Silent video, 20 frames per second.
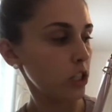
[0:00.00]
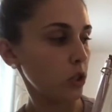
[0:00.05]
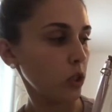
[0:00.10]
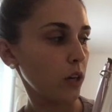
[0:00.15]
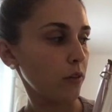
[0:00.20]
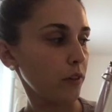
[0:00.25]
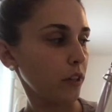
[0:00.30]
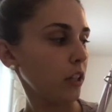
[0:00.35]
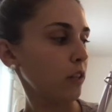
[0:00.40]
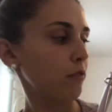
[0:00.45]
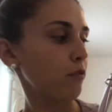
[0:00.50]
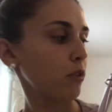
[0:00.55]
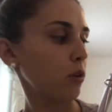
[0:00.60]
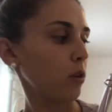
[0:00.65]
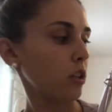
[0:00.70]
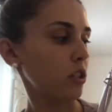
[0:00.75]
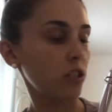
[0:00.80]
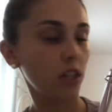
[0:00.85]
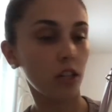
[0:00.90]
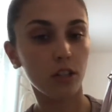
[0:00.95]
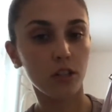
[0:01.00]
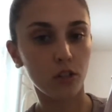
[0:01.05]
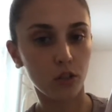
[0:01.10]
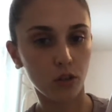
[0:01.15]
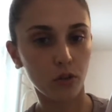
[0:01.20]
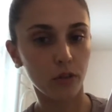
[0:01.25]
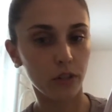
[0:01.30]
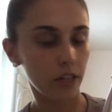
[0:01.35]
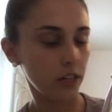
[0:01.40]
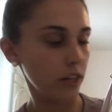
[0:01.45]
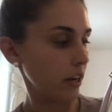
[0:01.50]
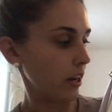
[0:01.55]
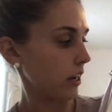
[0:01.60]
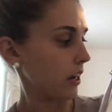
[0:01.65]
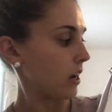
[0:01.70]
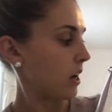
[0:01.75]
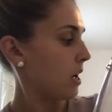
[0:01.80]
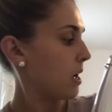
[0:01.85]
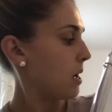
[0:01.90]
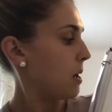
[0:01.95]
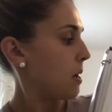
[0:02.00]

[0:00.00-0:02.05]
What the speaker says: So I really focused on screening.